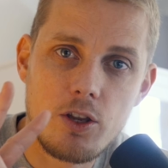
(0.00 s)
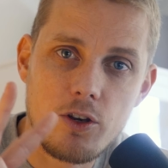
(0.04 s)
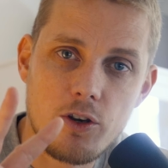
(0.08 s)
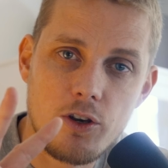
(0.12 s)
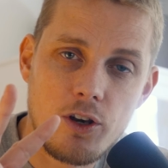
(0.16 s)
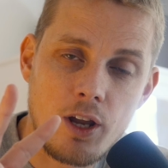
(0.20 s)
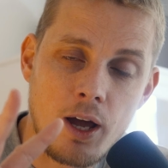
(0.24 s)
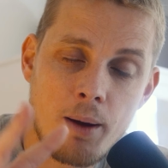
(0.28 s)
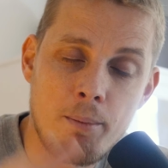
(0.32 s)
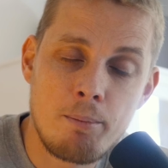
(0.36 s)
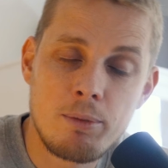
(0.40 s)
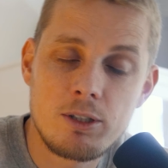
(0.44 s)

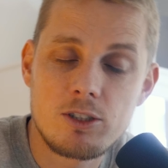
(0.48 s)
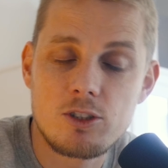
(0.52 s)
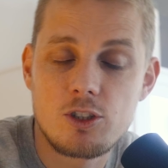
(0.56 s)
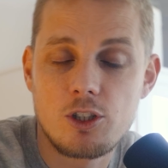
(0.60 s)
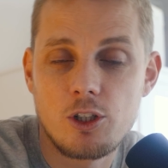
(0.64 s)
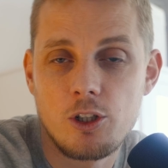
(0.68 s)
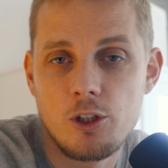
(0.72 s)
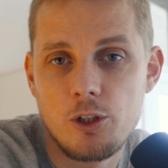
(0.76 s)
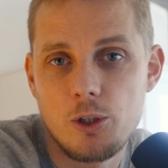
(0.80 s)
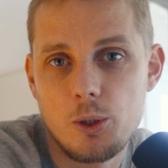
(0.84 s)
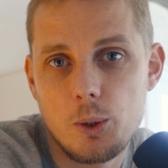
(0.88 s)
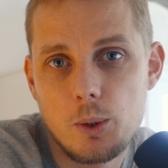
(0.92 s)
Number
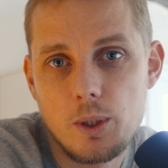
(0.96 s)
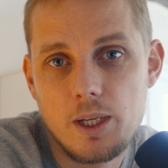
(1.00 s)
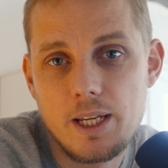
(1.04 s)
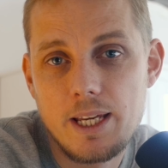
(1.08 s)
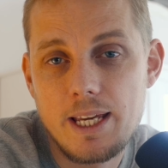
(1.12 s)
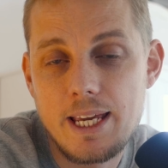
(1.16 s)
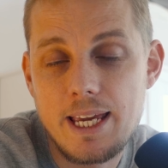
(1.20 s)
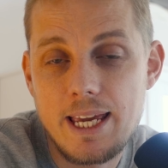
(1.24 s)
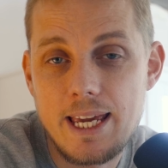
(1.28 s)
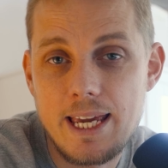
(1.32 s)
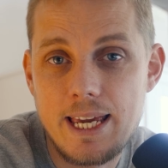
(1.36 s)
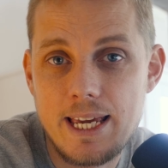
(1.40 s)
2
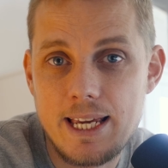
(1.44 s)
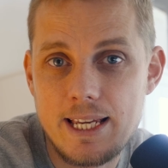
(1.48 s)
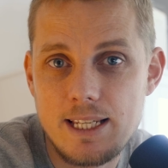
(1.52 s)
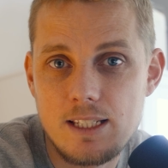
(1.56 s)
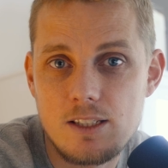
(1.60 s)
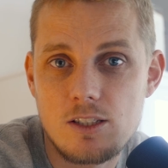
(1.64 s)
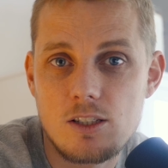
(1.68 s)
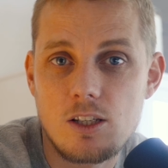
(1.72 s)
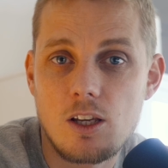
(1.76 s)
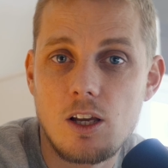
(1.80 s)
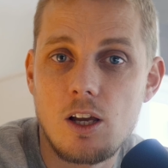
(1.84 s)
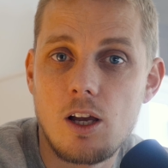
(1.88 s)

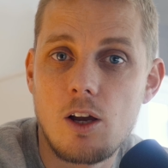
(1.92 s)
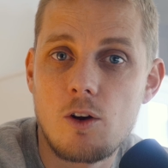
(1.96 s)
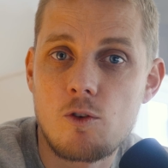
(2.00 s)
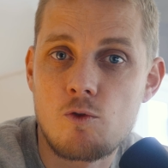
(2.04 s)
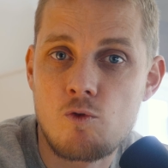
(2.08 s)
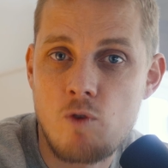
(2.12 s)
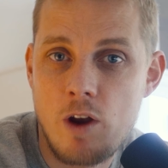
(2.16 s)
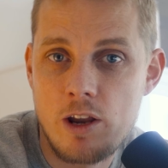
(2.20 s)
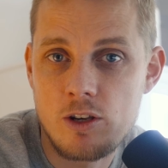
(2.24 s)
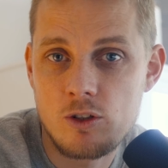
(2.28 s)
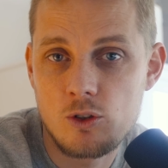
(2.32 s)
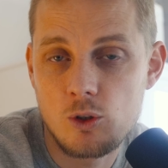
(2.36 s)
is
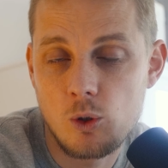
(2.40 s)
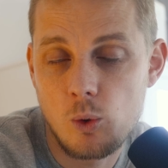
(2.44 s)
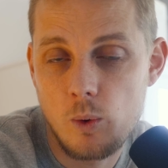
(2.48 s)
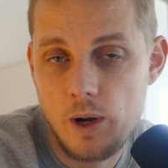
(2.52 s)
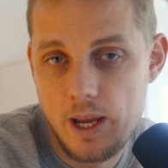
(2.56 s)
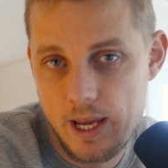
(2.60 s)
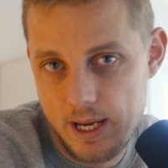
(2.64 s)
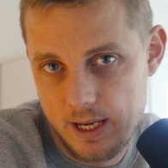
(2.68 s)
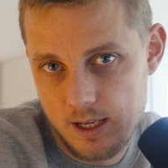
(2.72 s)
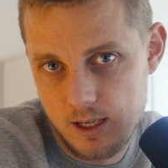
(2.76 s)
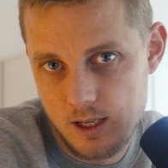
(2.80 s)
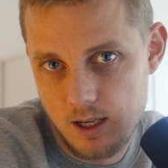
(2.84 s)

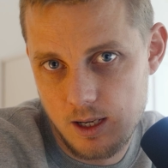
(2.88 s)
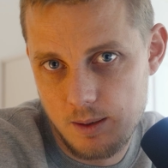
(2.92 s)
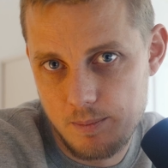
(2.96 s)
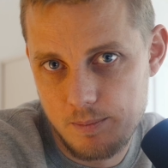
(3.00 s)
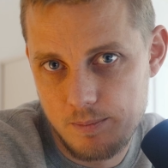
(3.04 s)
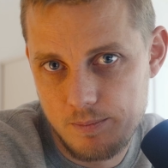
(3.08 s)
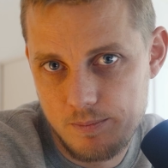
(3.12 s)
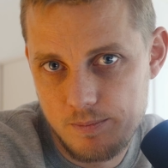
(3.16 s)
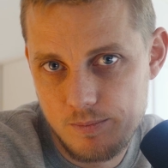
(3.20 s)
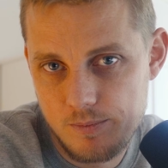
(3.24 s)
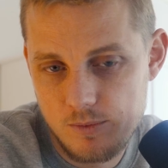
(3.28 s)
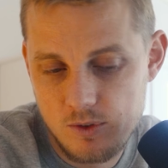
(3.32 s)
rental income.